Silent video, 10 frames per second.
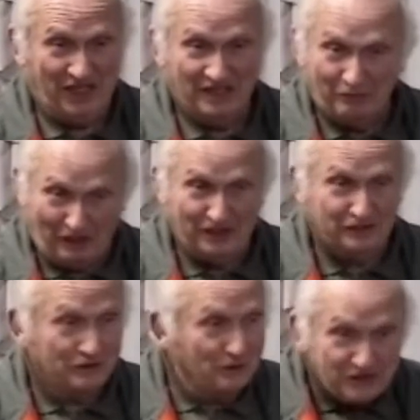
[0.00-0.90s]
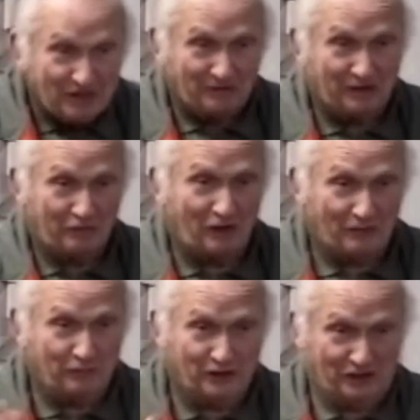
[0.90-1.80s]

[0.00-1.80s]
They want to do something. They want to put an